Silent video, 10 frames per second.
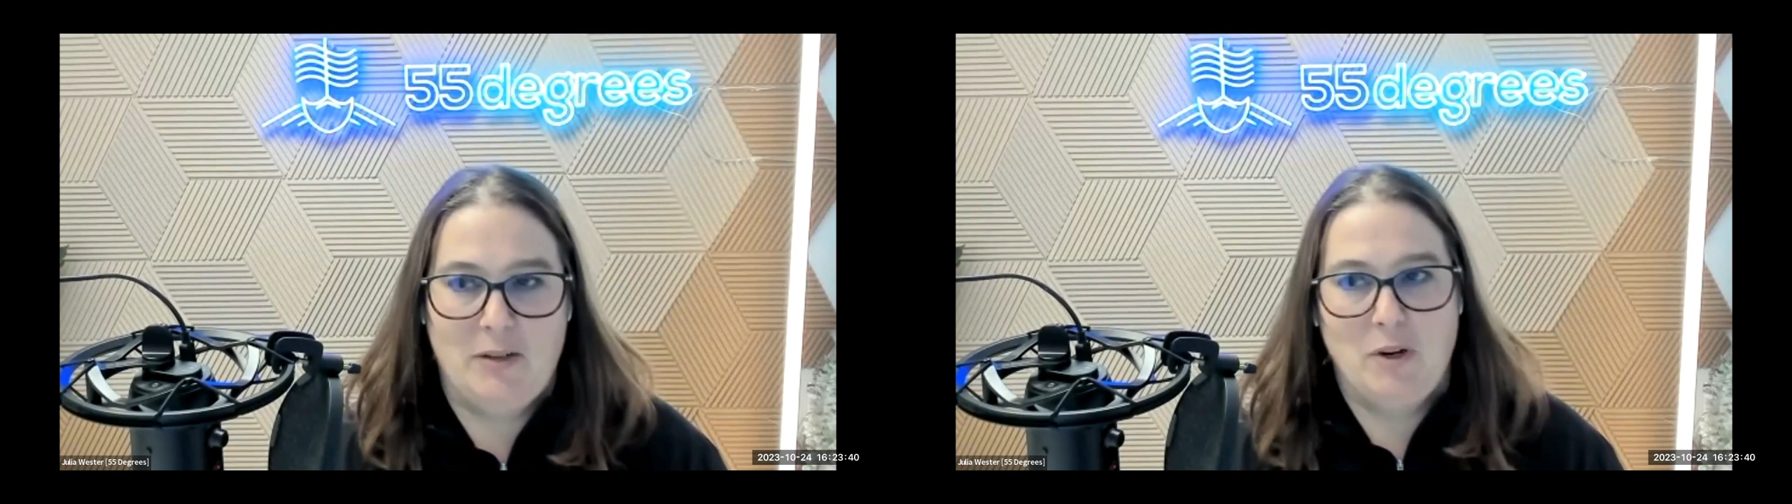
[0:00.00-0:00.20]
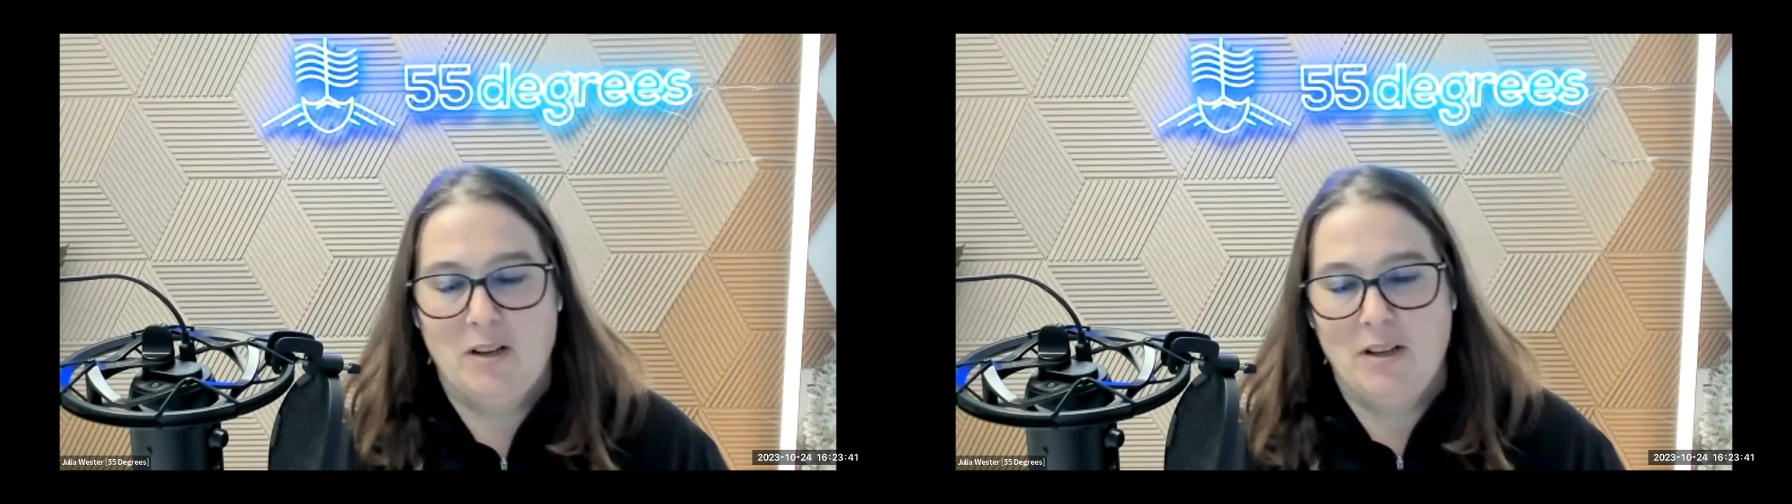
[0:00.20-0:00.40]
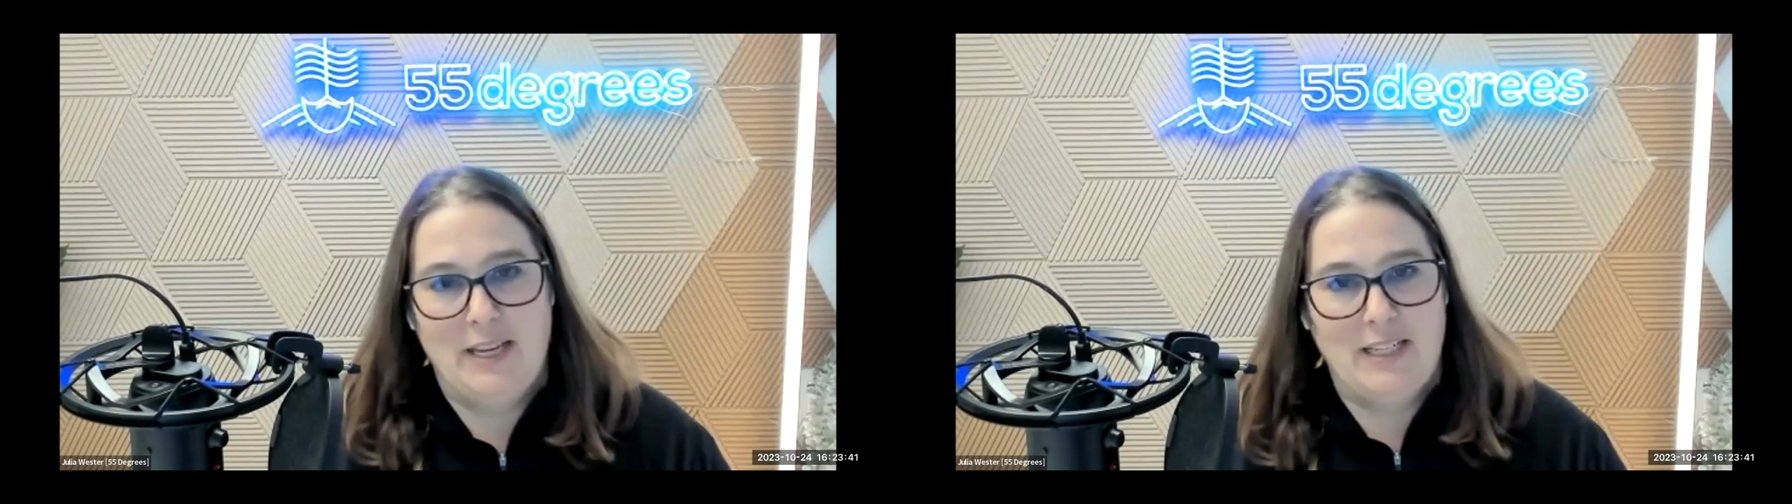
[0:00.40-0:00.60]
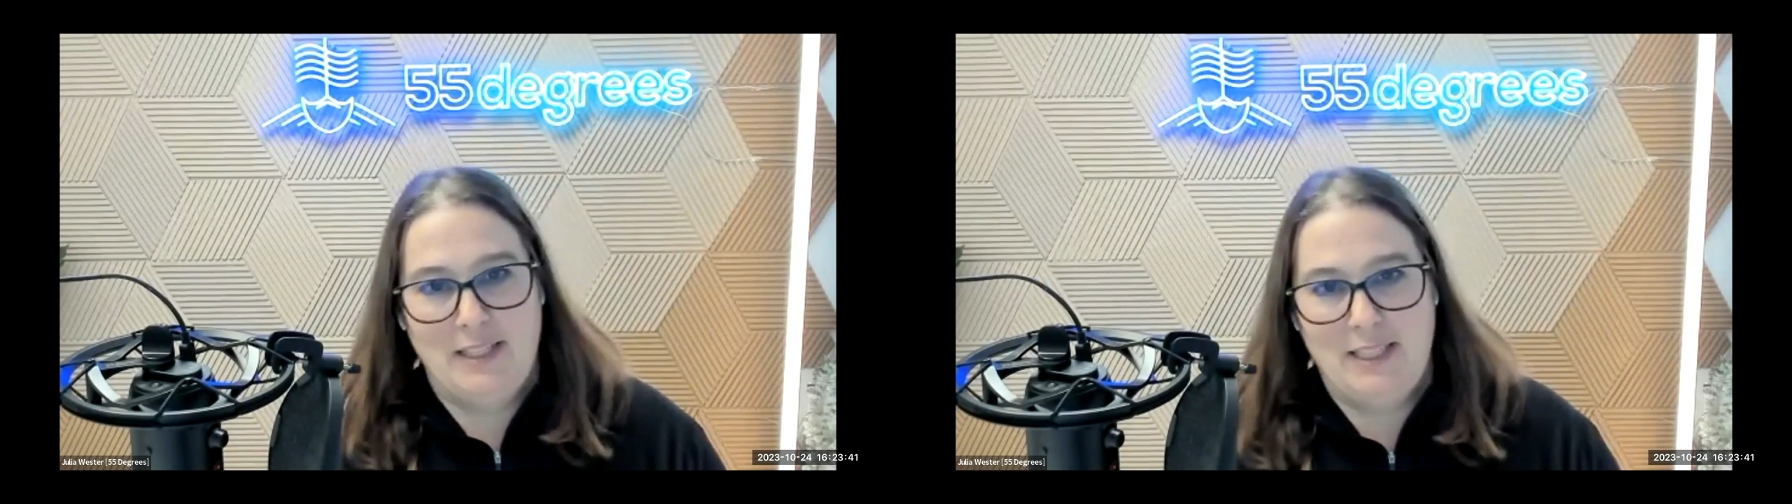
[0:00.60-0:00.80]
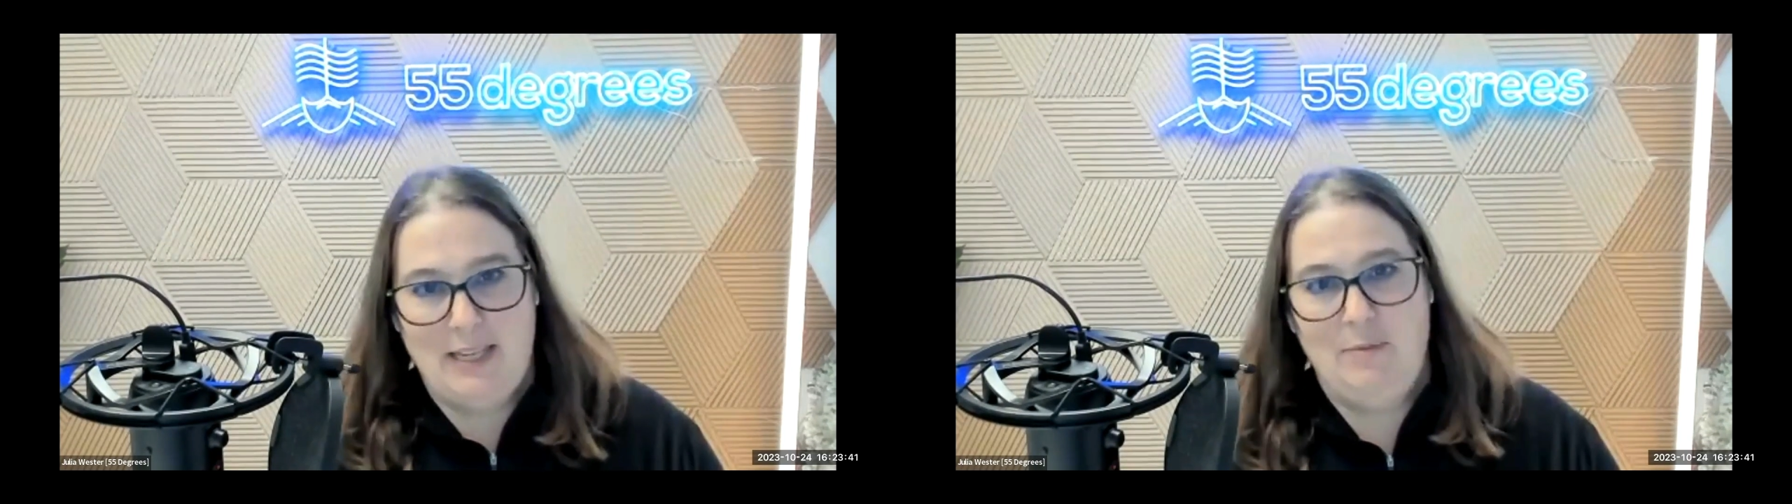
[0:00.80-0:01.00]
work on that till
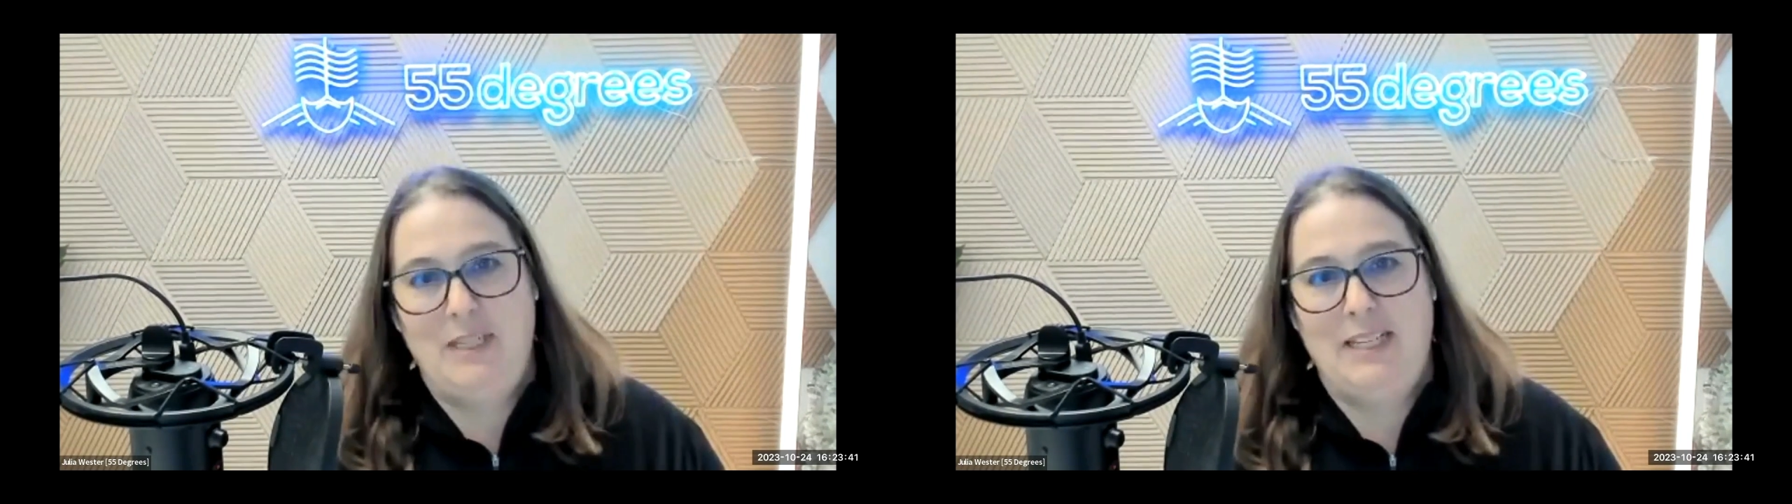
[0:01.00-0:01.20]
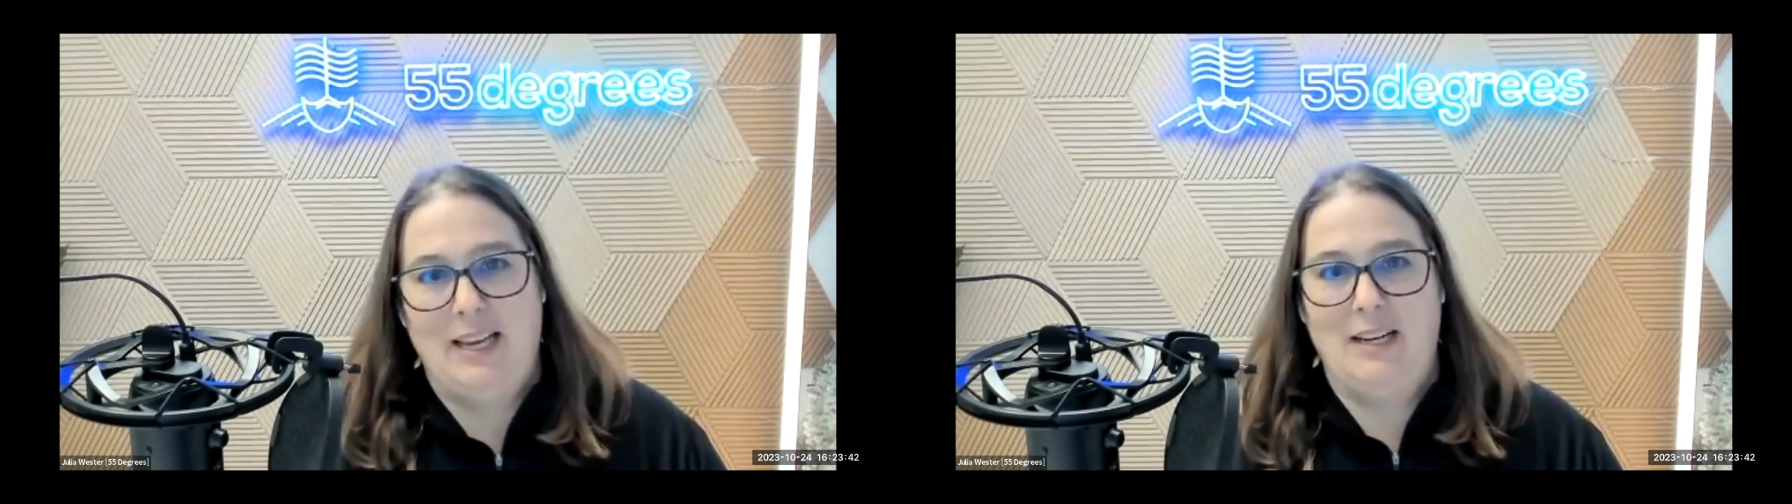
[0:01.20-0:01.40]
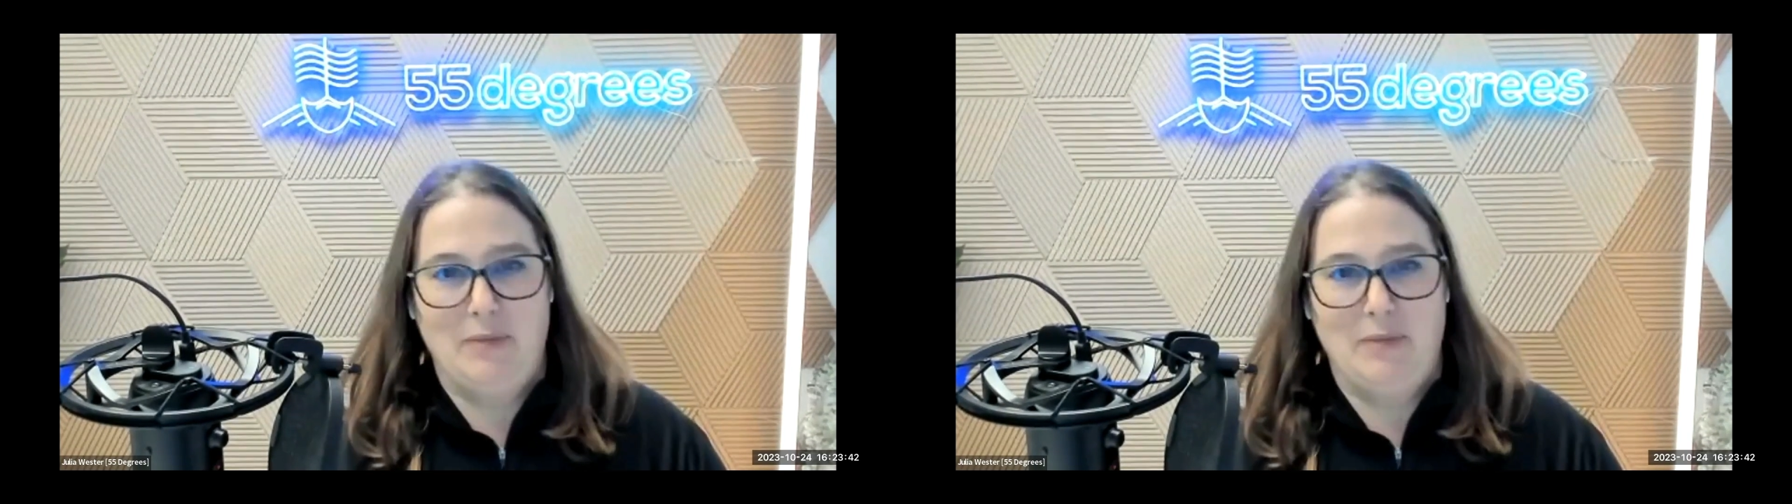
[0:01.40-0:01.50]
the day we died,